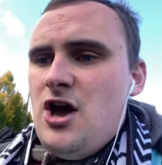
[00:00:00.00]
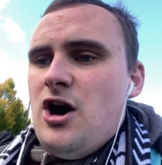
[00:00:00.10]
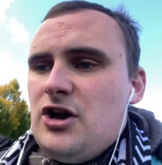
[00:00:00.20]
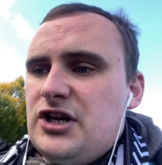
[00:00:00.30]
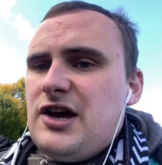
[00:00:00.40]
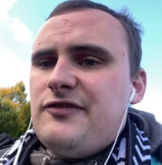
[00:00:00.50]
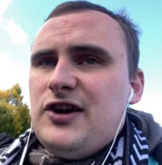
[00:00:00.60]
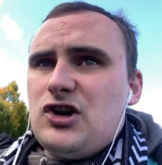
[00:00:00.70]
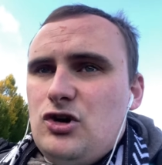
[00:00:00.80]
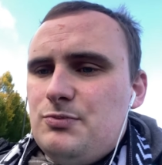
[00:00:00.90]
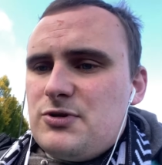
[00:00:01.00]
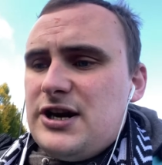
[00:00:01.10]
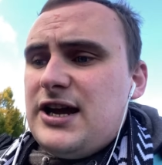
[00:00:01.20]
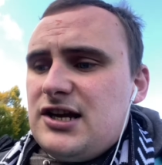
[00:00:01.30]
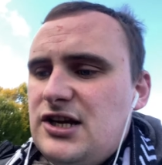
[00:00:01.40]
on an FA Cup
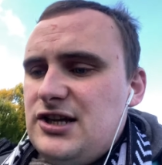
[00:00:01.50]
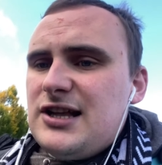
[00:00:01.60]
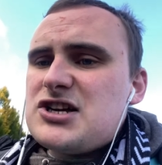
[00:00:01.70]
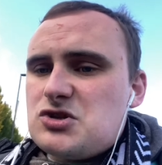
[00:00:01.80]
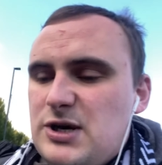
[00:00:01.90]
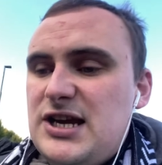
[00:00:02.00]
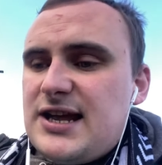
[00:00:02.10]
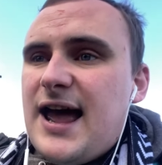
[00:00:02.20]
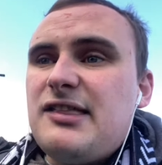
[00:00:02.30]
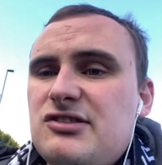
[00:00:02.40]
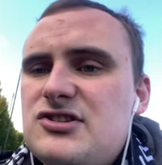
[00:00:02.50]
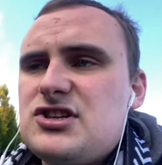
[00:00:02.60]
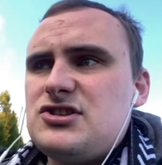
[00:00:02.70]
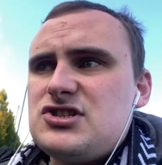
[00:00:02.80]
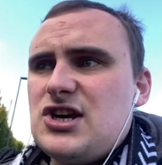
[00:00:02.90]
break last weekend, and